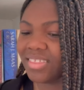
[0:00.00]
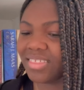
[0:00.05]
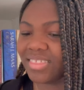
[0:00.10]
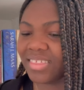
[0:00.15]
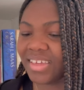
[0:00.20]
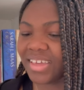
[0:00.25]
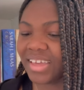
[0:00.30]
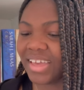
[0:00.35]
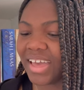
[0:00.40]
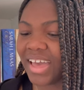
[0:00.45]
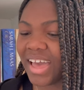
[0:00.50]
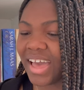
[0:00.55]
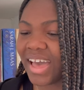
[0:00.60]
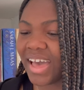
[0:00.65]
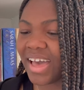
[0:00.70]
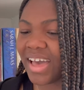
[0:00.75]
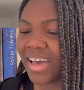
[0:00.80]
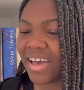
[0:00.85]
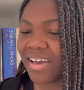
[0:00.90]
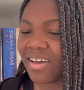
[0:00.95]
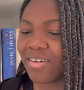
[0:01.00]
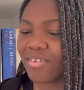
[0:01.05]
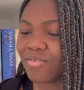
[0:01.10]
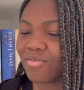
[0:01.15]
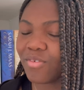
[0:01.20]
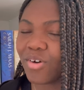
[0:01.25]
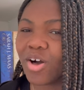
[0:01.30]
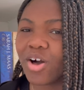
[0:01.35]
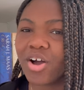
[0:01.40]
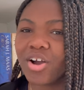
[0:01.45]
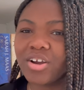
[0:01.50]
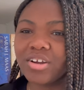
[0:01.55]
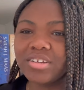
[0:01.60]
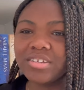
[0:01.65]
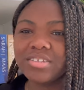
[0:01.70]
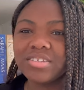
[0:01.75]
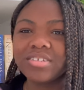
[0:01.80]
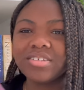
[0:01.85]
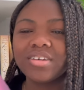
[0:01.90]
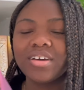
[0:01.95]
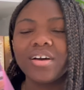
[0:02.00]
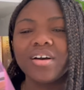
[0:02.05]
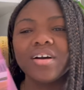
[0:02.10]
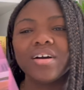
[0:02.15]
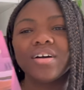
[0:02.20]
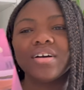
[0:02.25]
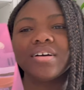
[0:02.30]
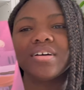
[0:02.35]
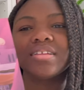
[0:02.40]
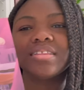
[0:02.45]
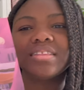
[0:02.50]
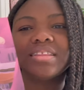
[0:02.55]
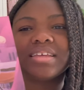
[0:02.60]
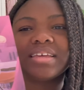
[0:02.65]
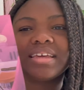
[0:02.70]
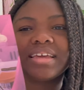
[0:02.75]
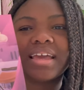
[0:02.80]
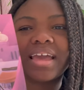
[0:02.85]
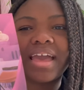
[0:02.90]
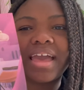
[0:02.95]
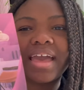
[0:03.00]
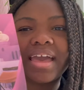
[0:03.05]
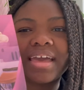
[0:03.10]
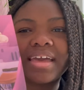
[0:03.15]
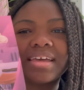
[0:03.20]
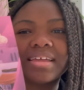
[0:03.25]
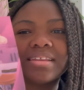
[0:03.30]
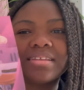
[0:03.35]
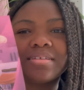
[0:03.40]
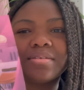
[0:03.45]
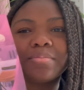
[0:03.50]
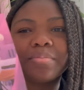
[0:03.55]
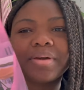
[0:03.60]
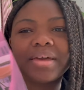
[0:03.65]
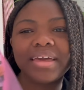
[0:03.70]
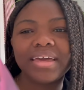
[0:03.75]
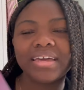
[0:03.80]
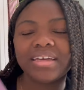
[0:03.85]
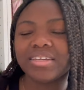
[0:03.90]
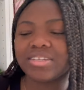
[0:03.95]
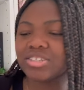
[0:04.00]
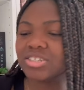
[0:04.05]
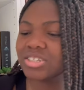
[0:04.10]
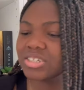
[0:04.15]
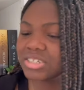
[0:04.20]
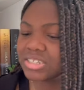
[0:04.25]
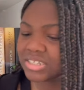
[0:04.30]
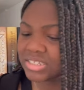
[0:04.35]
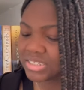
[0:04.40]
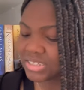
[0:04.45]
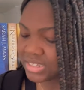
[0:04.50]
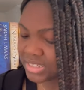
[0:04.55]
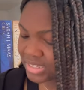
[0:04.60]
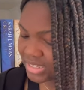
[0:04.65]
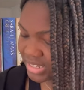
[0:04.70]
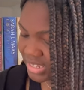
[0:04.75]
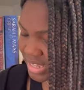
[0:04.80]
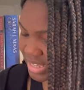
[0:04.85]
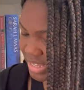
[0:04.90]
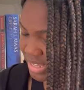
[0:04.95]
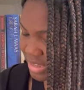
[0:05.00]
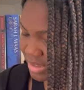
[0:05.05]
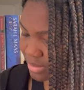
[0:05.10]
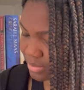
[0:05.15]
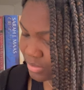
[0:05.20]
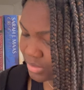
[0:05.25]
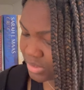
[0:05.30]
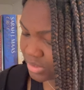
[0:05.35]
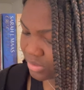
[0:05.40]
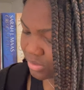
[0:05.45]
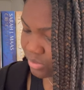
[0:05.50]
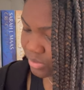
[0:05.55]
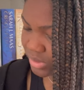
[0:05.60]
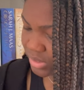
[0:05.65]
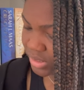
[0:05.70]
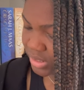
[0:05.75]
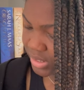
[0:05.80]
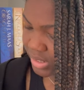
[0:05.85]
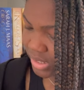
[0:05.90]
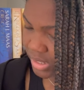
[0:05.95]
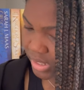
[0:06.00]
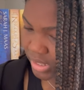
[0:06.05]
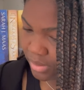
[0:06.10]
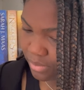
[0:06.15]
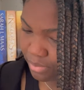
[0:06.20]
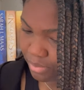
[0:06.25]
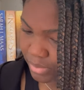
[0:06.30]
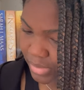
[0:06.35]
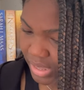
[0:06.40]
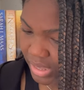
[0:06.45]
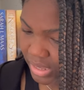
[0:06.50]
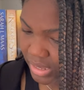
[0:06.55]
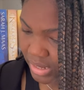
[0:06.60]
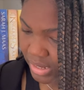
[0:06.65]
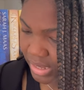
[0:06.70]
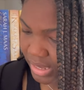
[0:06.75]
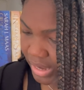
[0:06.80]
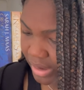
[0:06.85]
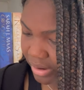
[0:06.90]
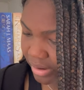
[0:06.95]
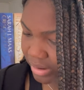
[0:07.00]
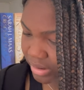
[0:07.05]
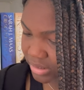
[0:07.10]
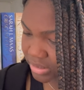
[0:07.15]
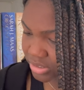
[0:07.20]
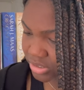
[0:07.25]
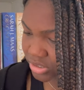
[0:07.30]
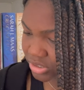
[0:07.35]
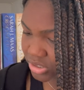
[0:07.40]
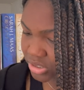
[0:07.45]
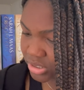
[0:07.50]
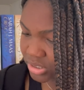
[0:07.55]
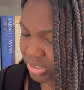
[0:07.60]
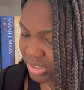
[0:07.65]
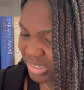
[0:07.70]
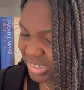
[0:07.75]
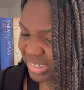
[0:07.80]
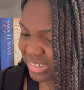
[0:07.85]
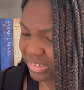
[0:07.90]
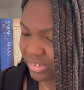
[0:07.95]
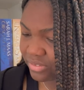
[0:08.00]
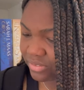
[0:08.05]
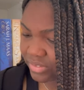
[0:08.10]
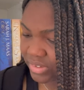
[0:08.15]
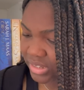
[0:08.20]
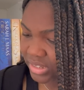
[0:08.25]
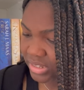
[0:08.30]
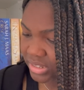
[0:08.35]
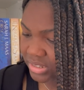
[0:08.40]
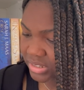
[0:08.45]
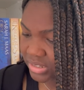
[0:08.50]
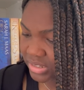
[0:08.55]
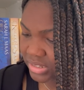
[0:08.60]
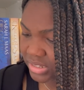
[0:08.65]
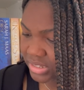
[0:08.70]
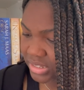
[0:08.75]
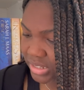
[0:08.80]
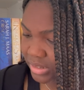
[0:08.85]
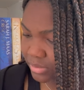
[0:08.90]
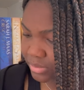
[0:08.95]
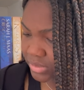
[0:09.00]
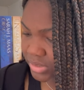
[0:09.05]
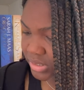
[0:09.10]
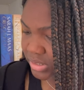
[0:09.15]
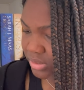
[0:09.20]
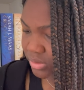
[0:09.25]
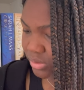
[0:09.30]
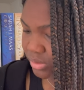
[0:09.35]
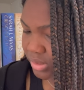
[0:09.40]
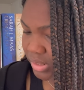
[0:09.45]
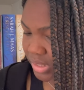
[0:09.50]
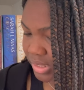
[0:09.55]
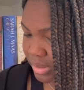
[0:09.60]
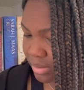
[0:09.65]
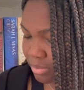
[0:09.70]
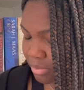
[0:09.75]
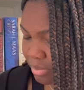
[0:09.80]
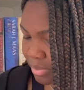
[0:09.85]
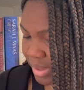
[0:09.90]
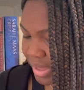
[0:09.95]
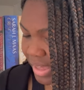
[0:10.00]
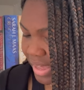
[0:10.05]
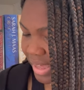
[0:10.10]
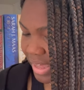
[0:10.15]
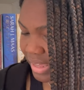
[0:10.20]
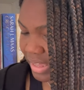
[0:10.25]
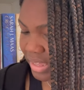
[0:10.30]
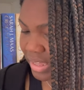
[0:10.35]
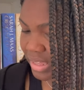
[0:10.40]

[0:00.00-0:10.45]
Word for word: they have art on the end pages, it seems, with the main character. If I can slip to the back